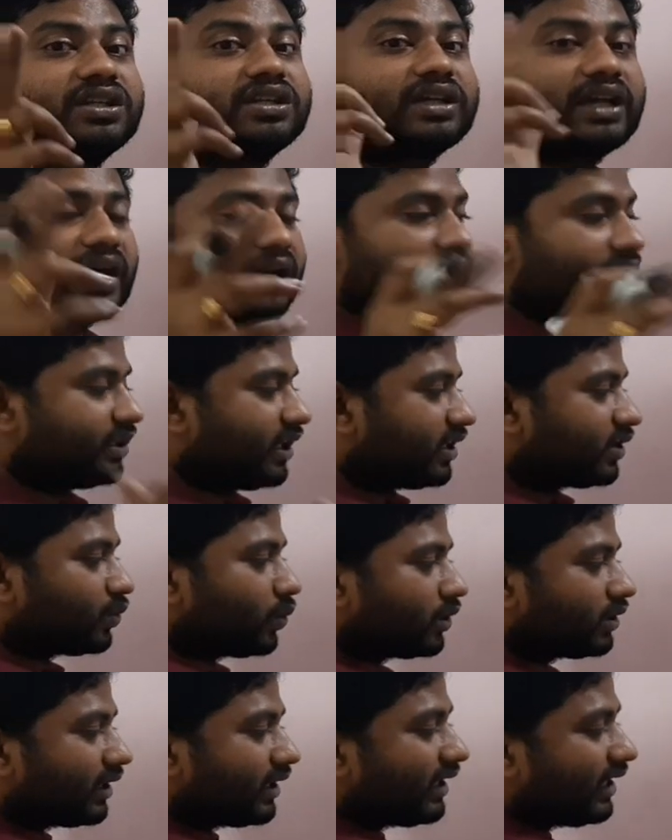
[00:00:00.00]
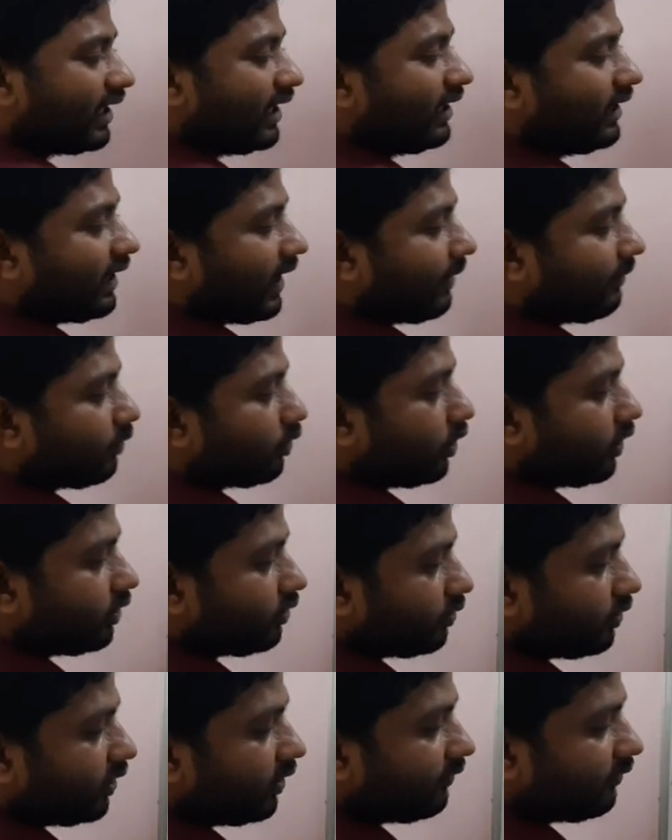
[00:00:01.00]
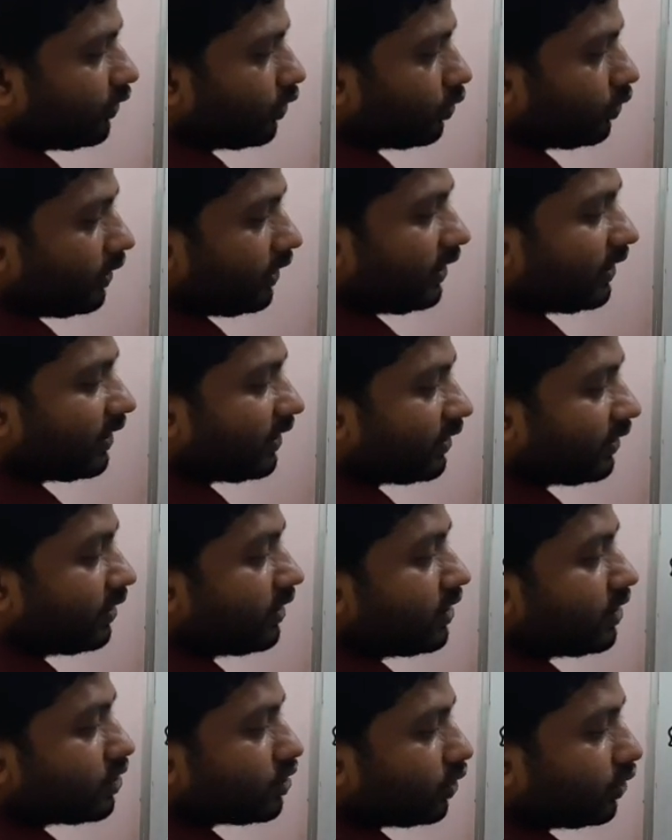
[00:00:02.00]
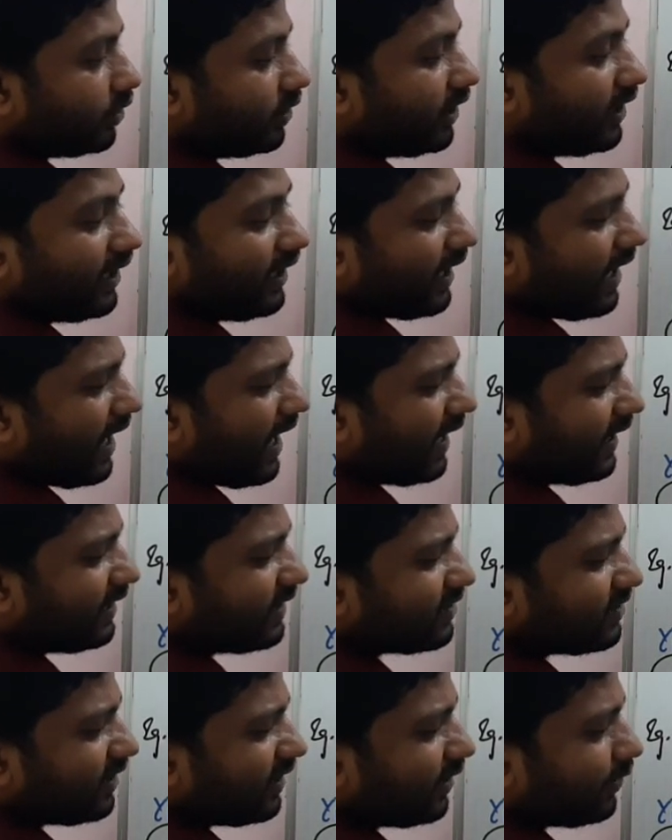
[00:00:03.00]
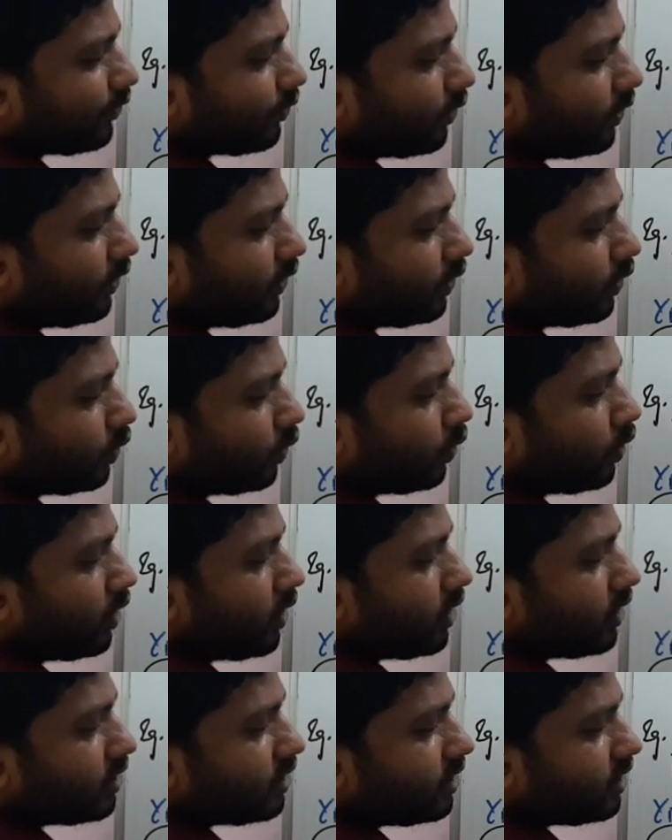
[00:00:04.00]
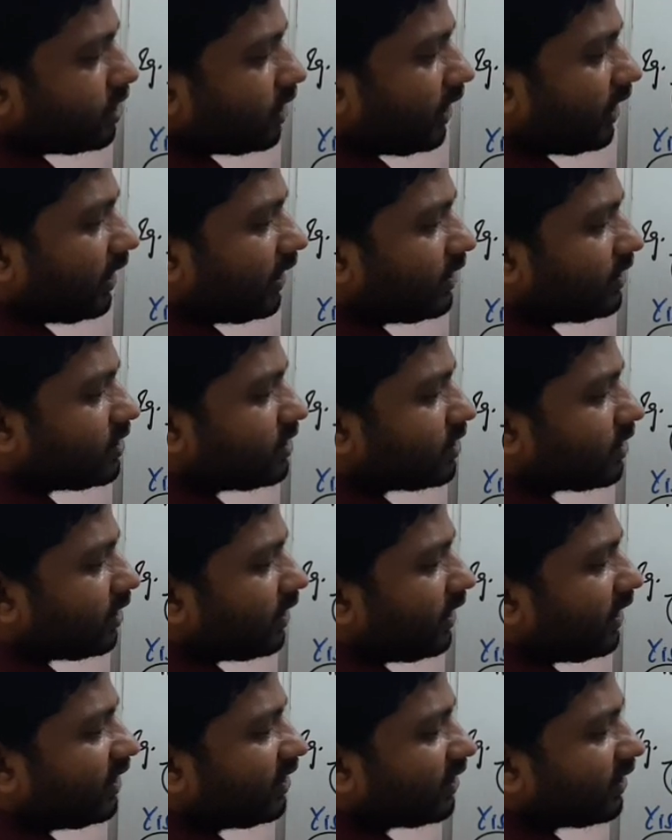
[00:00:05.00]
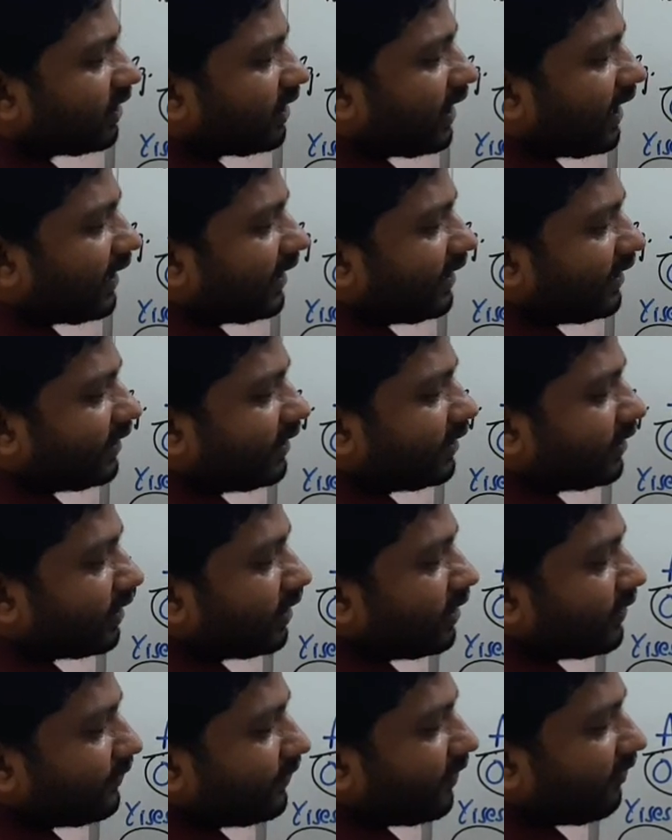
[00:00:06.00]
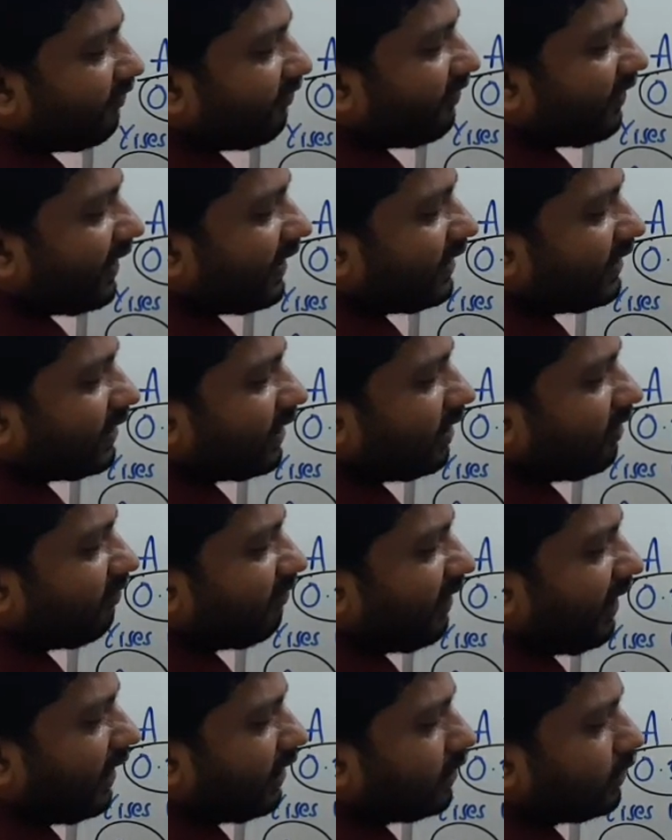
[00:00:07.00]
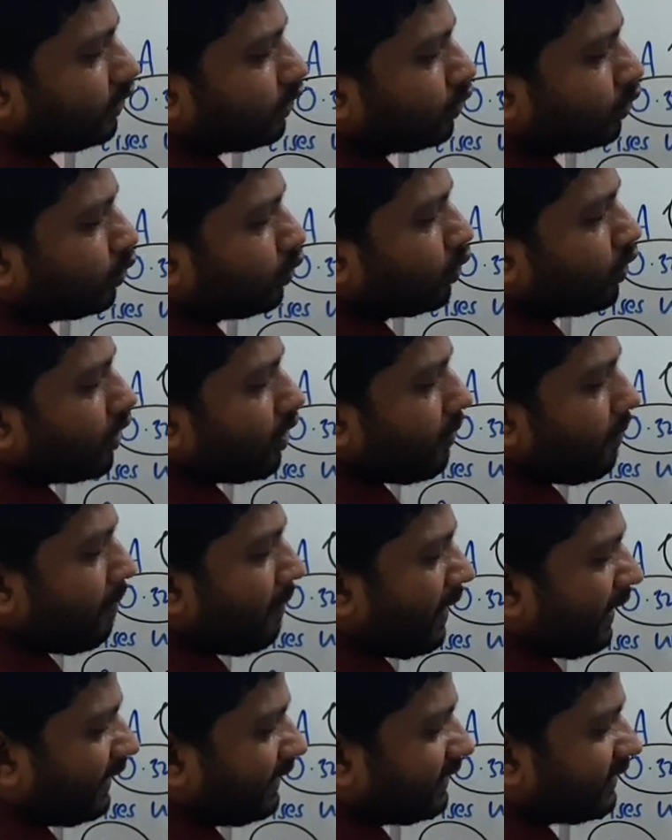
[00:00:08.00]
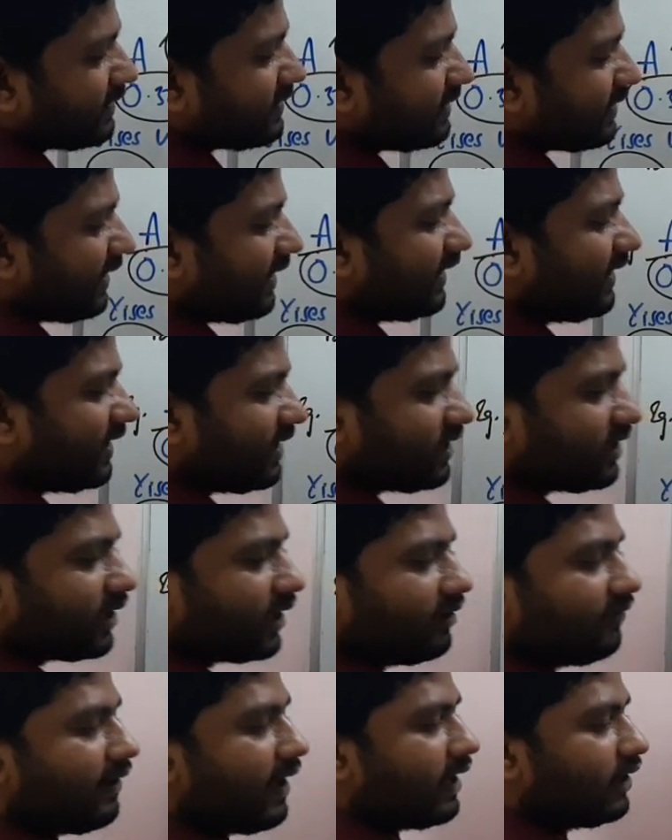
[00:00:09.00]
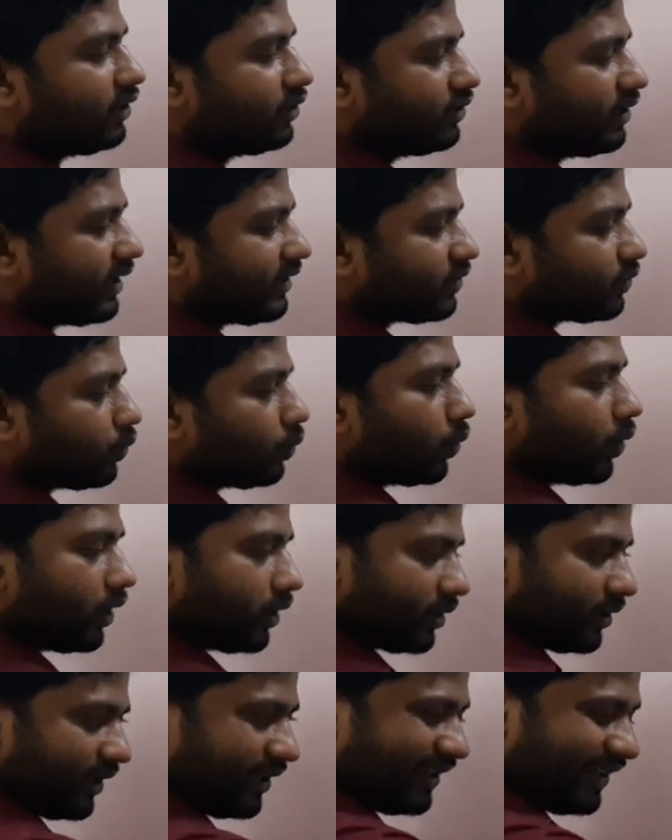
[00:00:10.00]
in current. That's what the hint I am going to give you here. So di is equal to change in current. The final value minus initial value. That's what the